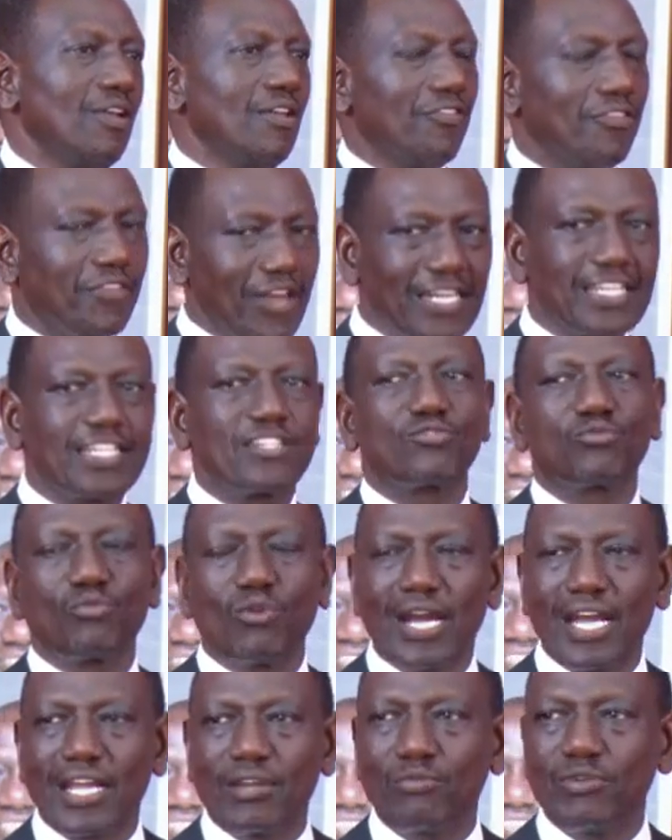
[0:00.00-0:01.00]
That is
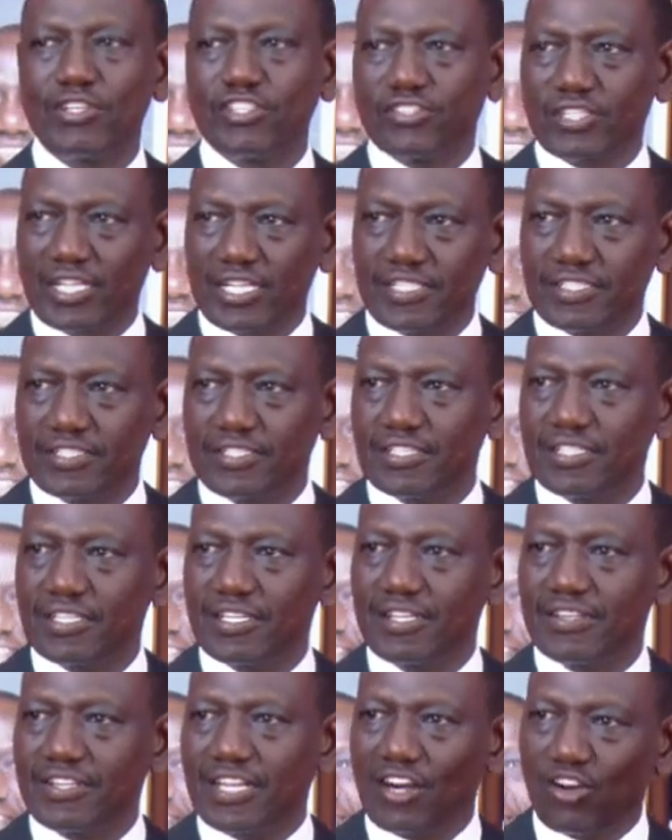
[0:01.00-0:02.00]
why we changed
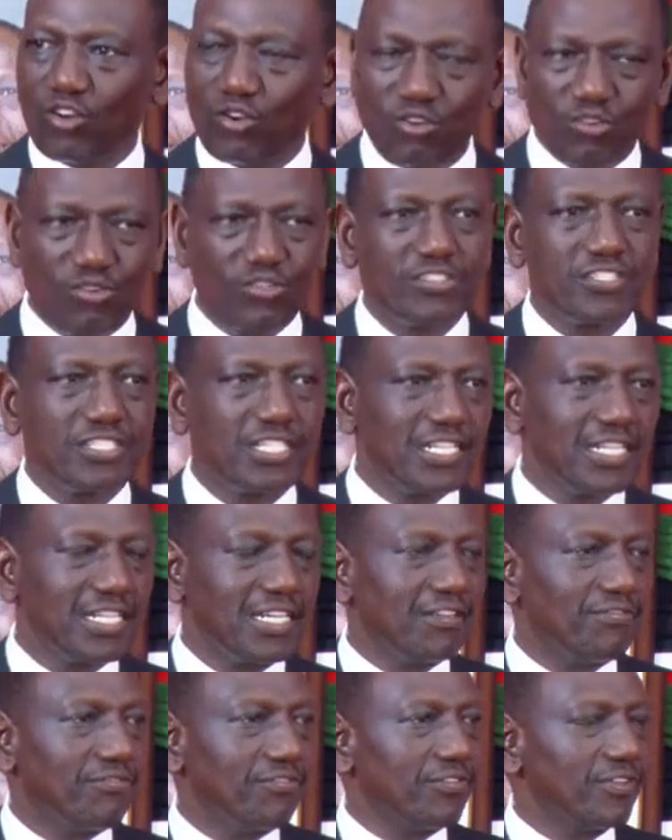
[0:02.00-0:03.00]
the law on
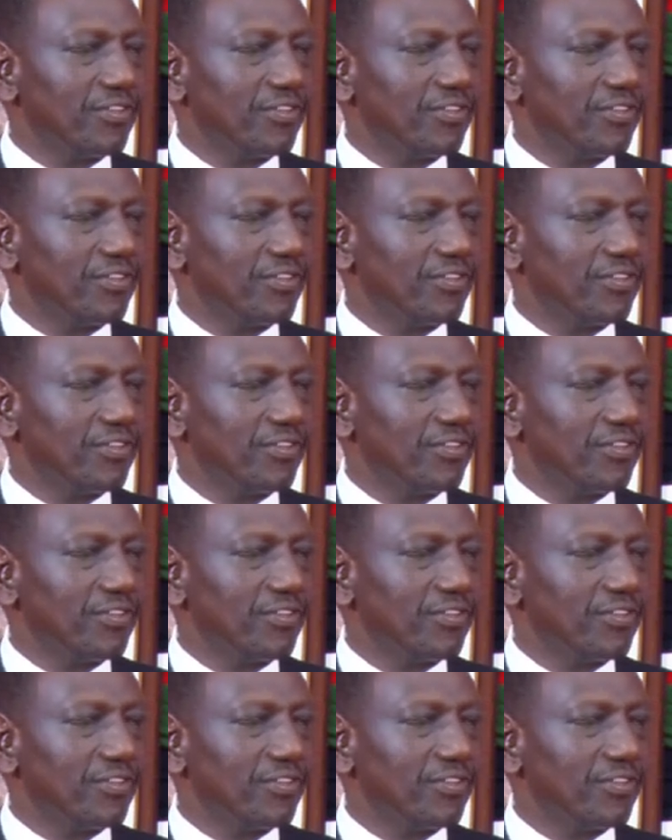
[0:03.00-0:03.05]
CDF,